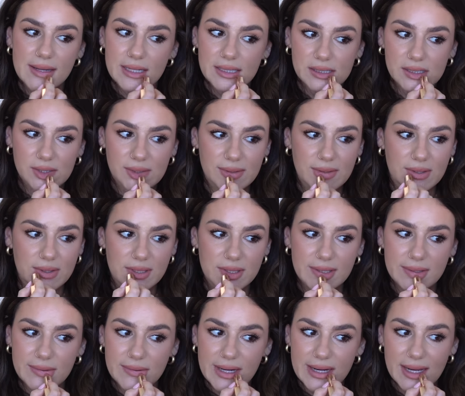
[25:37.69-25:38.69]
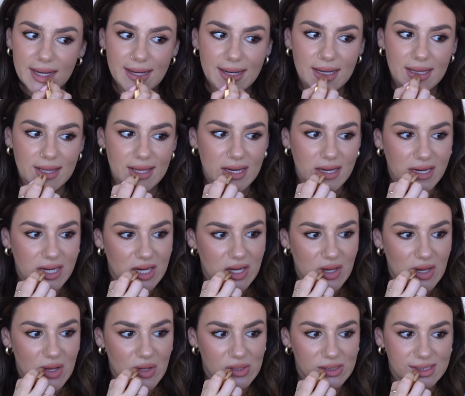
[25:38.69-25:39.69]
So the way I like to
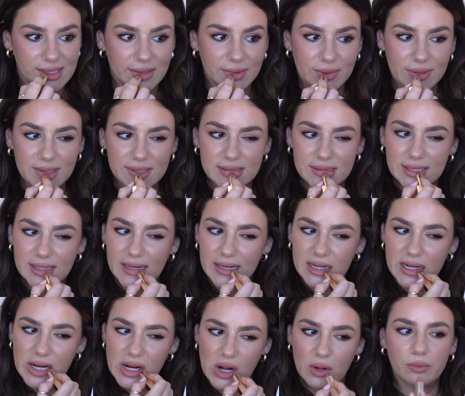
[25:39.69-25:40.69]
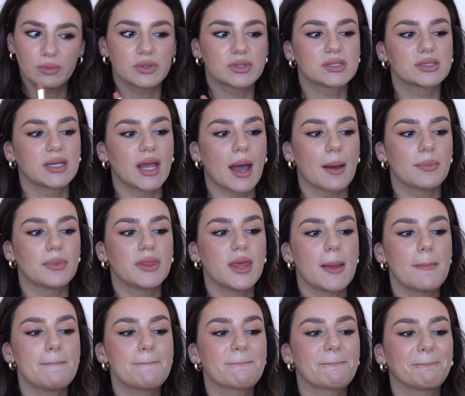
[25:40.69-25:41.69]
use them is to kind of almost tap
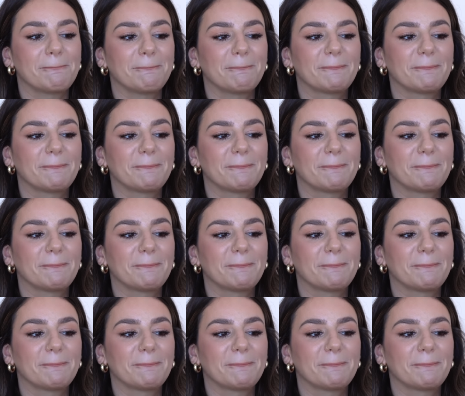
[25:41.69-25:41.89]
them